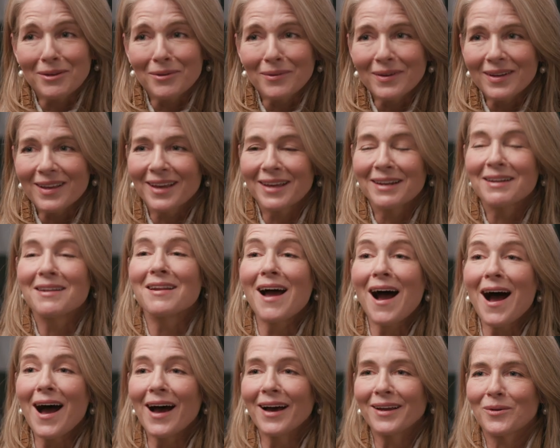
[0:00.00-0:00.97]
you. I
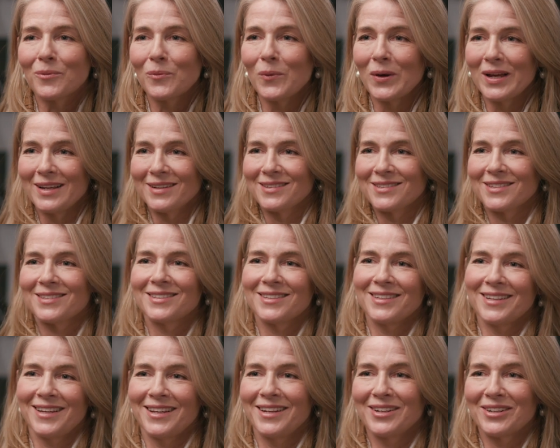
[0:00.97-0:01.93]
cannot wait
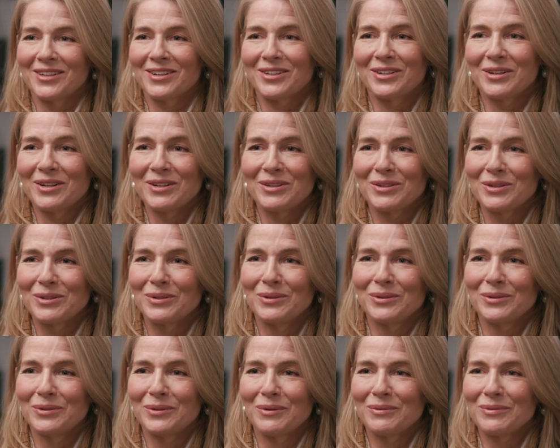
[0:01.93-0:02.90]
to hear
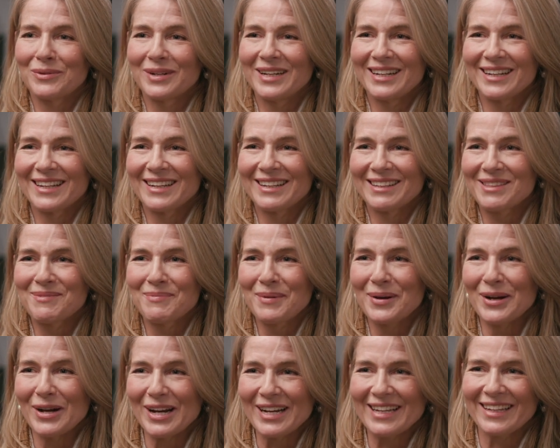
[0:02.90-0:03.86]
you reading the
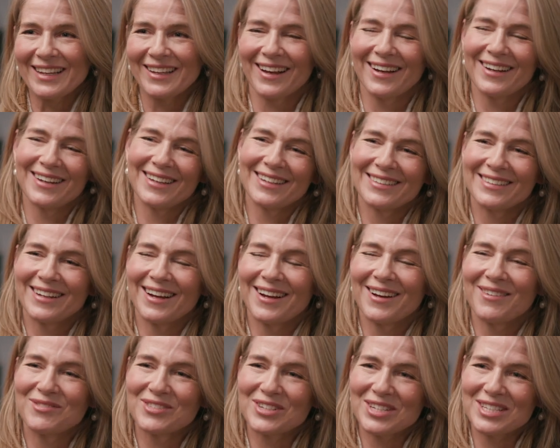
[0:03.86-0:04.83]
book. And
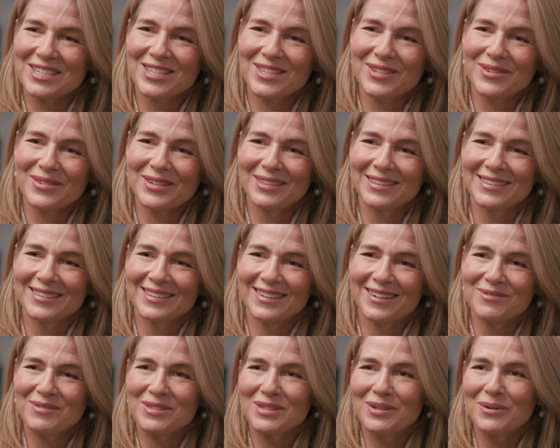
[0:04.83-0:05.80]
I'm just thrilled, and
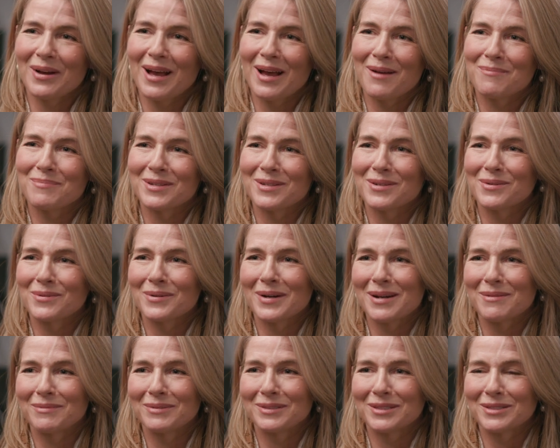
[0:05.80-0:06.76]
I'm so happy you were
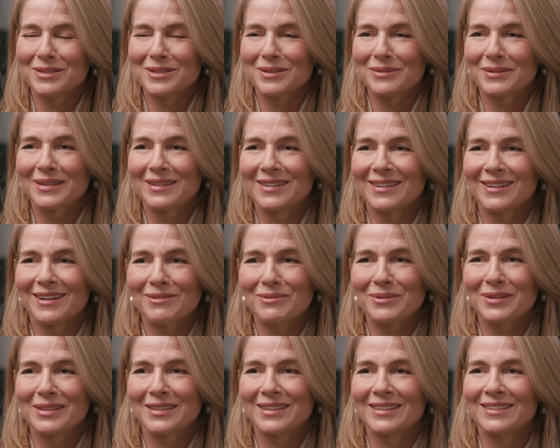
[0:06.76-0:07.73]
able to do it. And
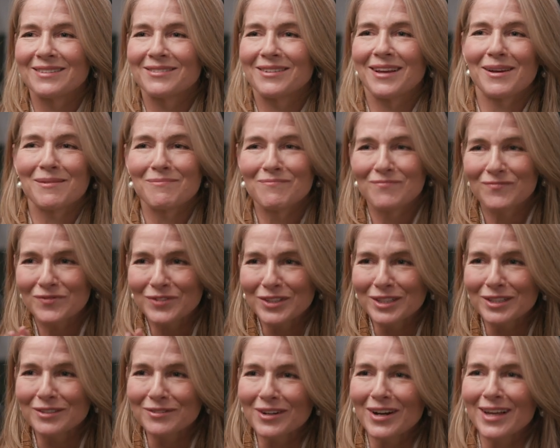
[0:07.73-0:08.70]
I'm
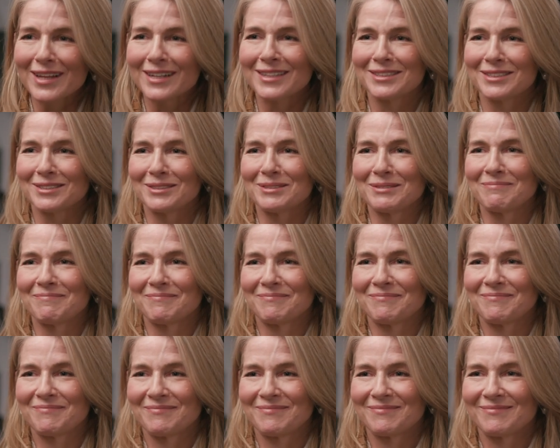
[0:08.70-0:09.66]
full of gratitude. Oh,
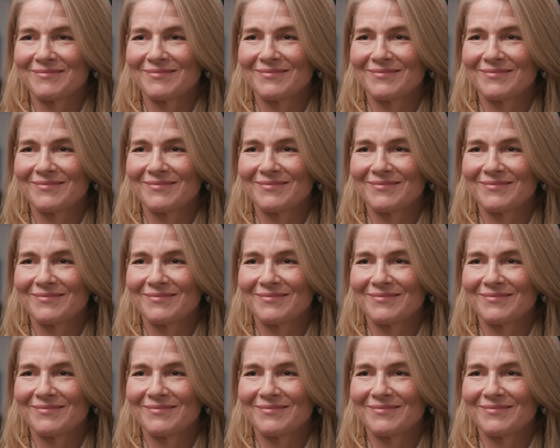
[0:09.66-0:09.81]
gosh,